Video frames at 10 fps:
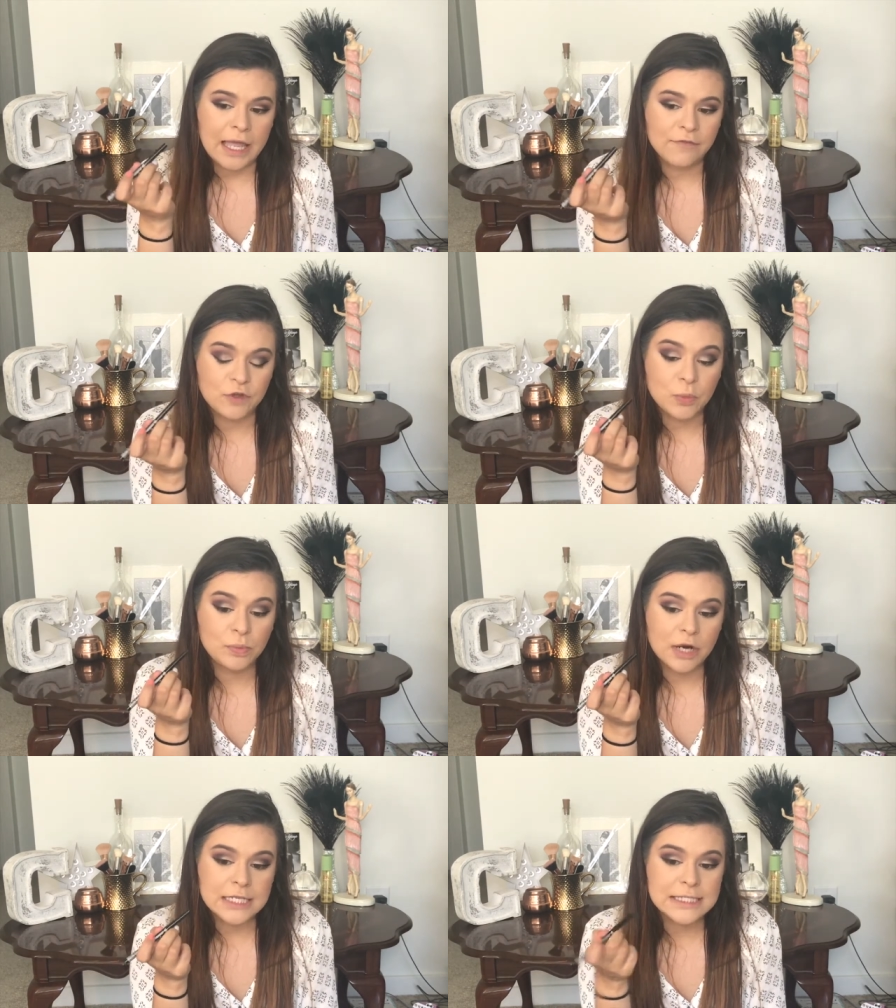if you
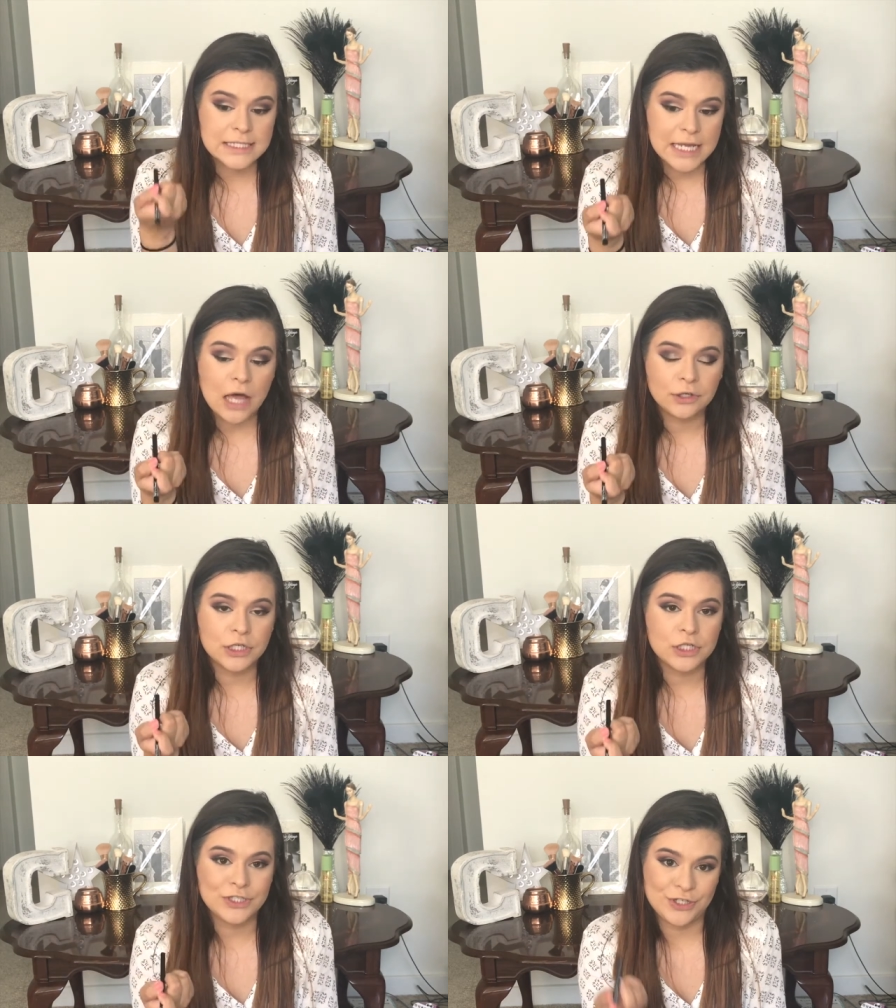press down
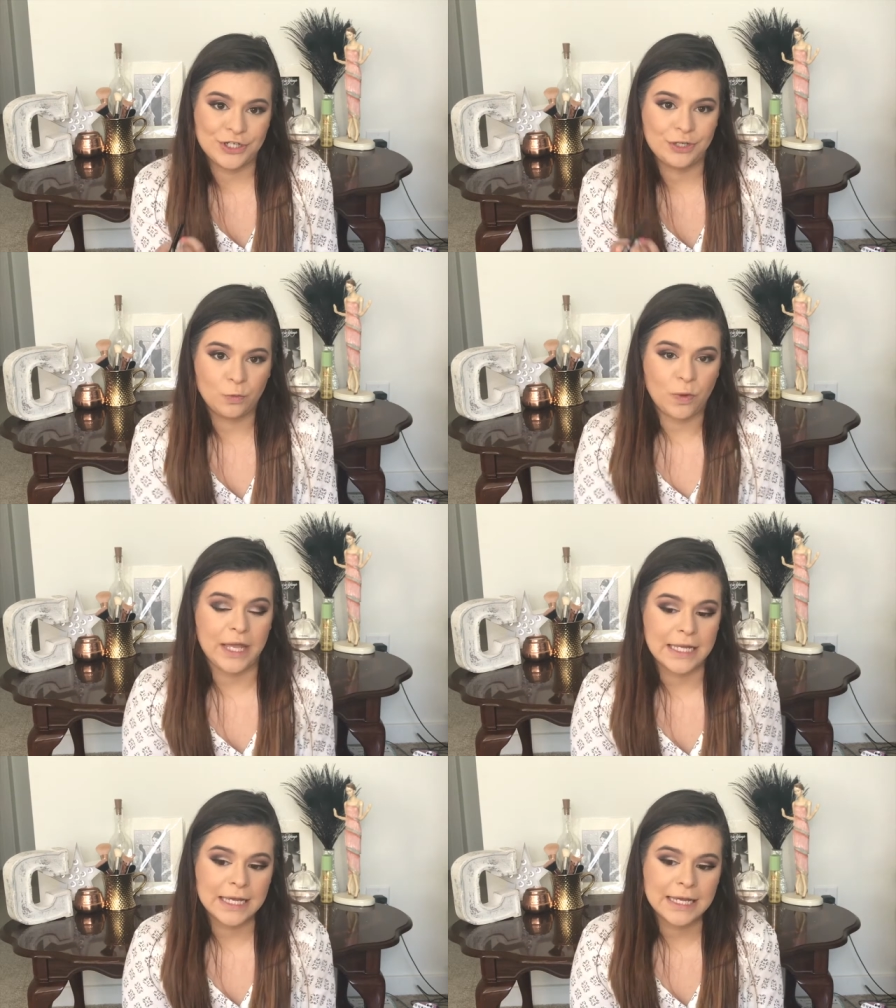in a certain
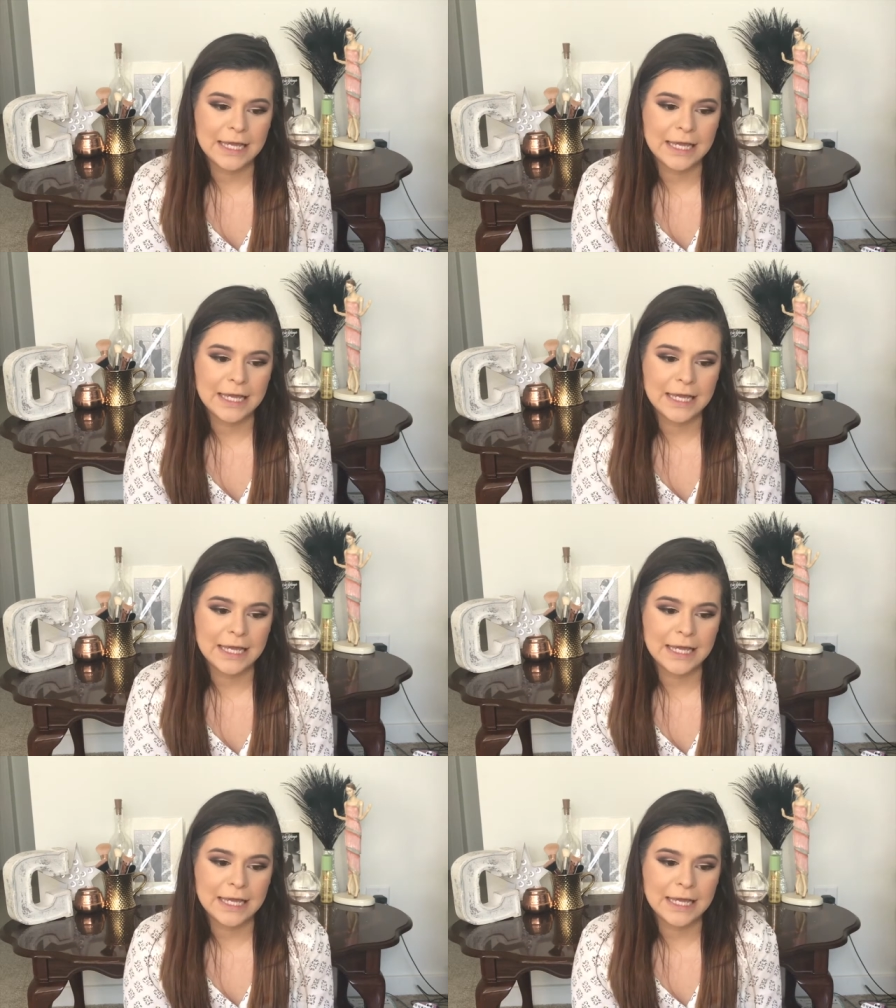way,